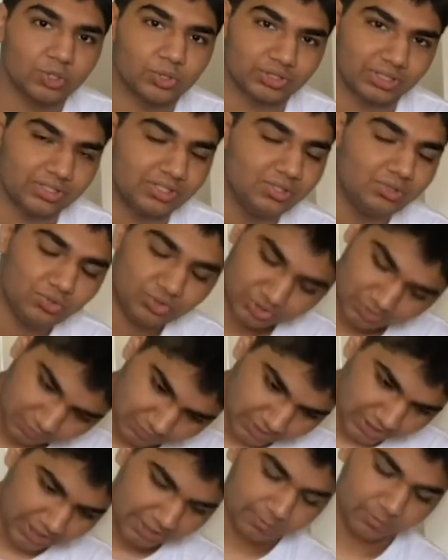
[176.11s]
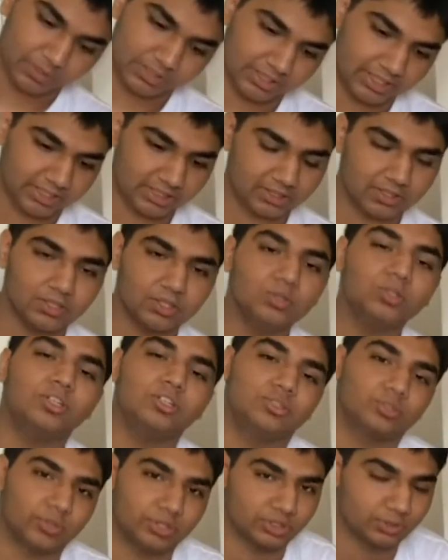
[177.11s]
Teachers have done it, but you can
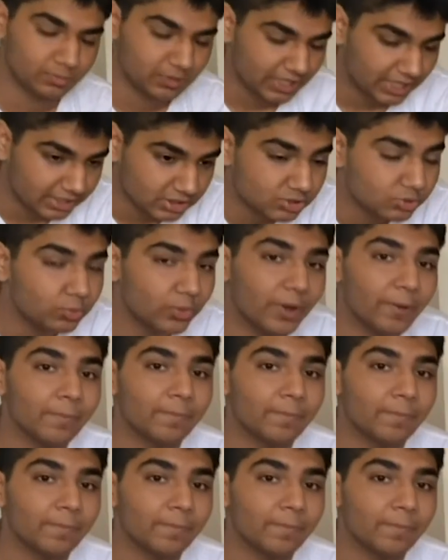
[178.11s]
trust me, I swear.